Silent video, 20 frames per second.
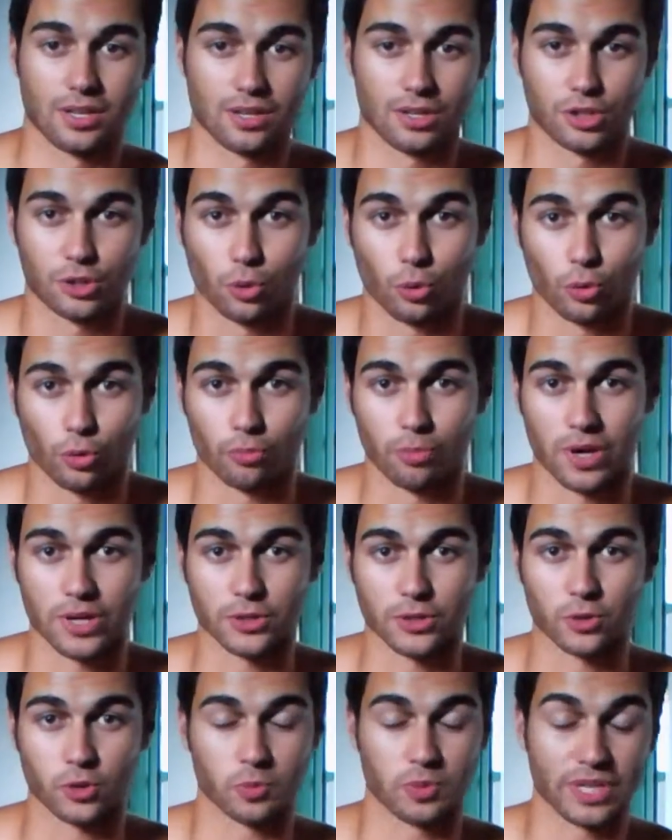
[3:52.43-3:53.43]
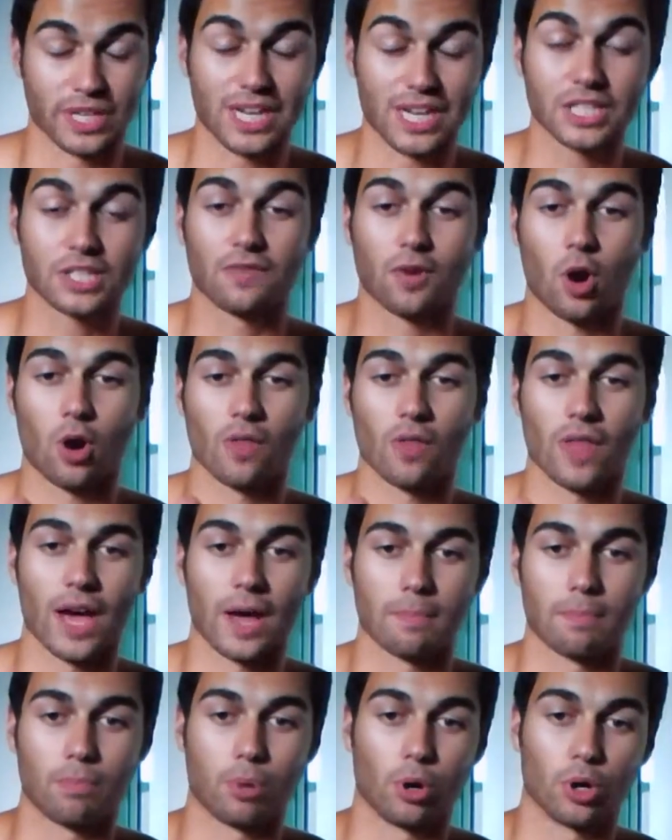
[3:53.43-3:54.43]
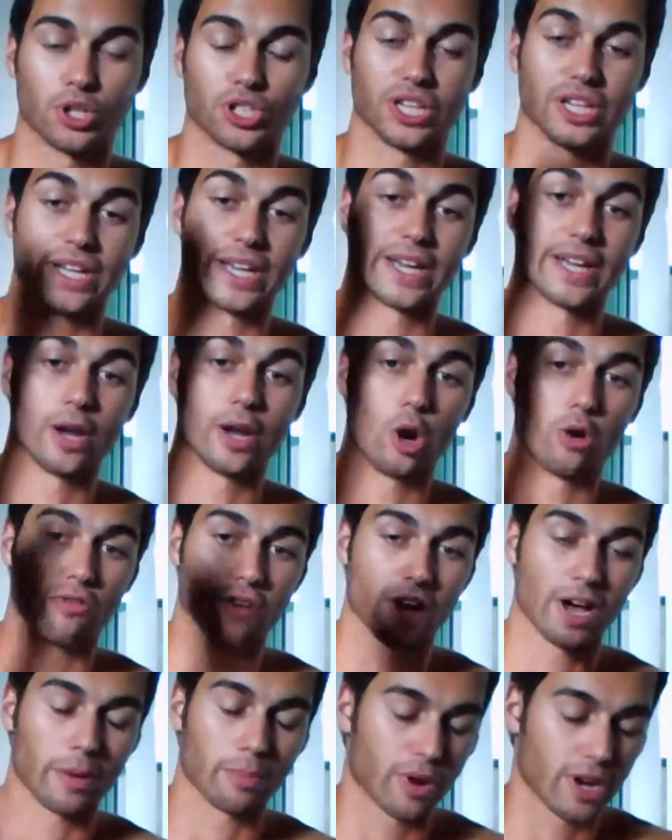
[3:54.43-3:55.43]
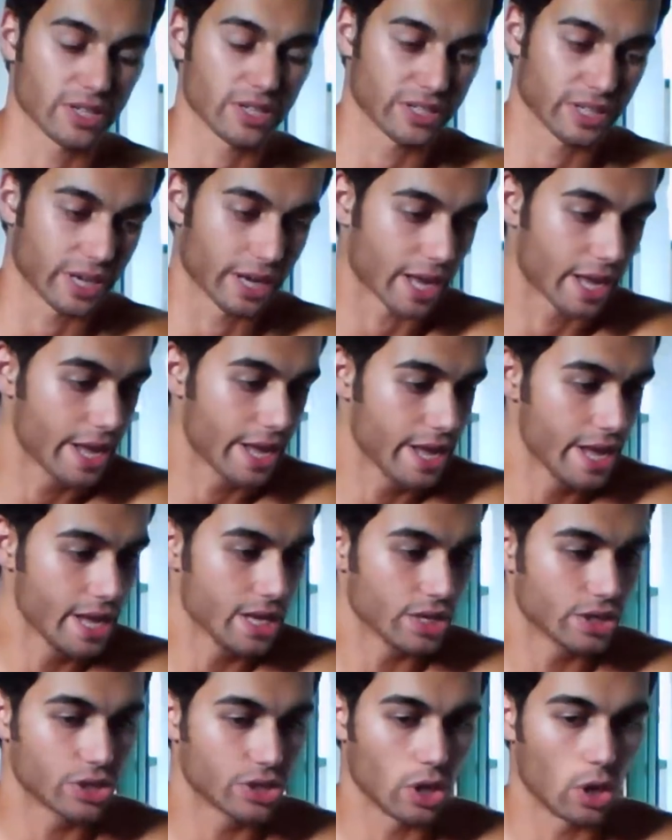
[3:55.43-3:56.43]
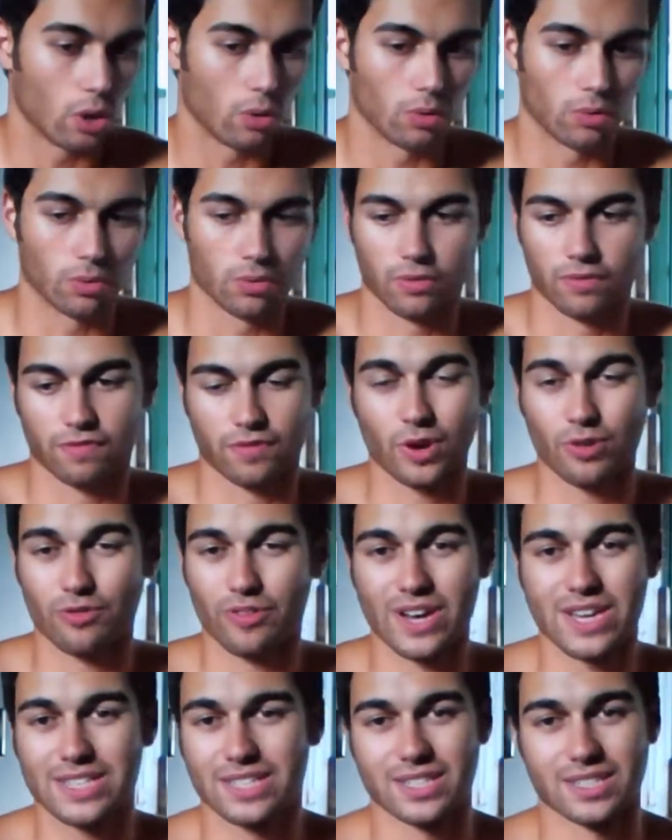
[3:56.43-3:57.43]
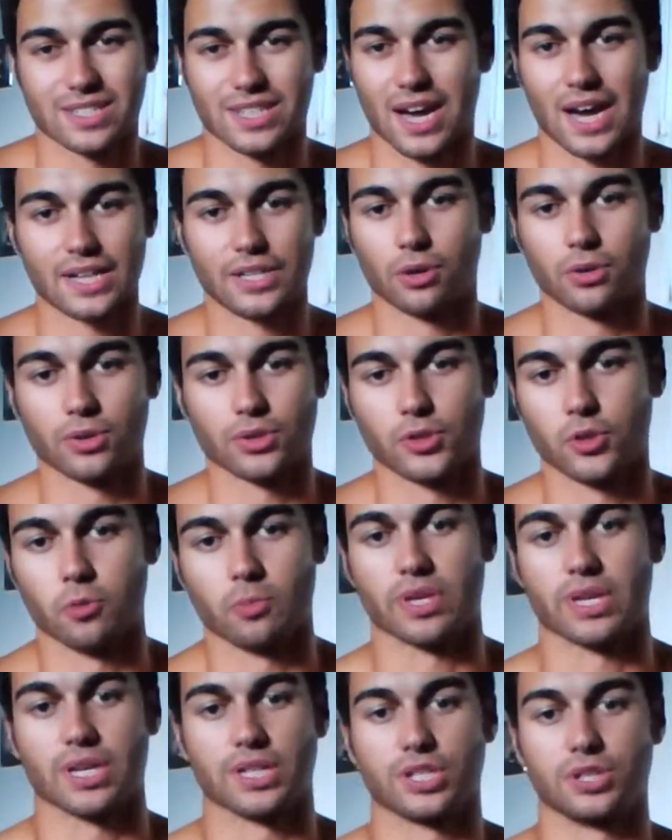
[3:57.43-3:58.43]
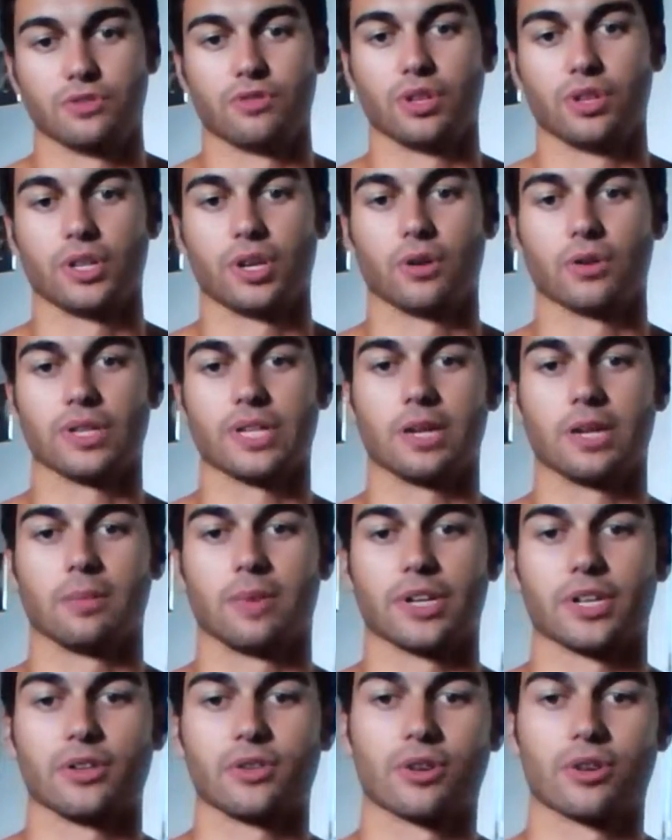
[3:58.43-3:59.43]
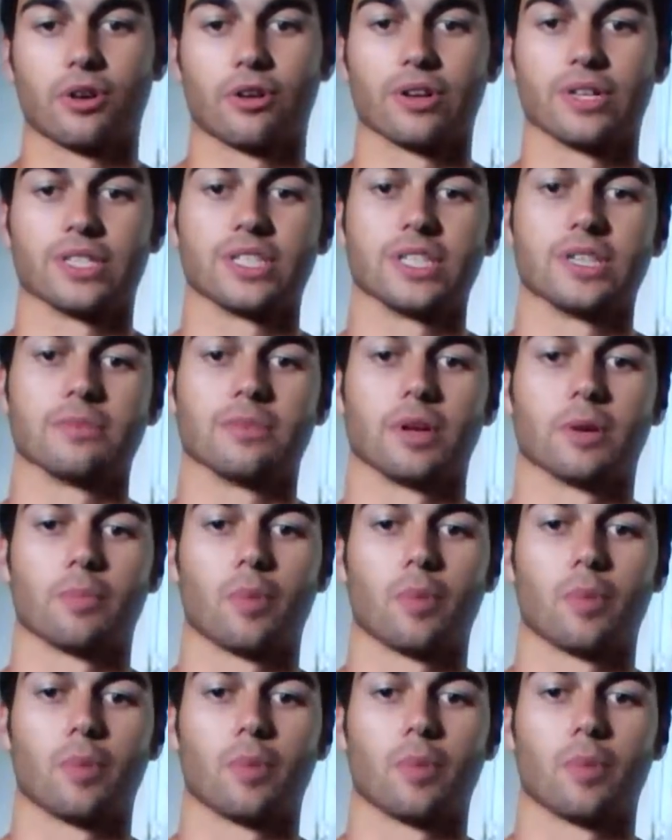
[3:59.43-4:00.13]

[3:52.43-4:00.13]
shoulder muscles because of all that pushing and overhead pressing. So front raises I don't do because you really don't need them. Like, you can already see them like